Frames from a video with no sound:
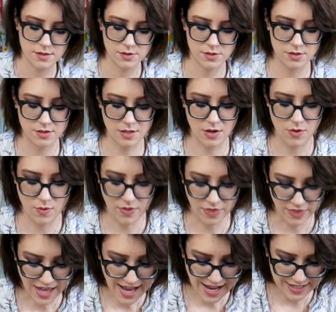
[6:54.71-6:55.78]
So
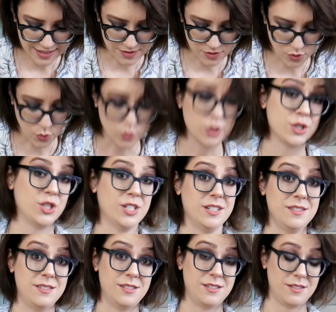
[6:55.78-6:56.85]
that is
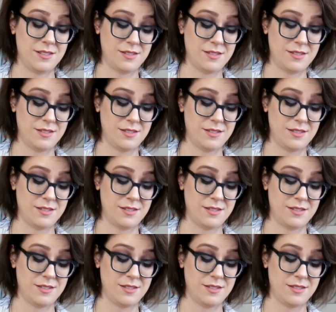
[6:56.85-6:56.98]
gorgeous.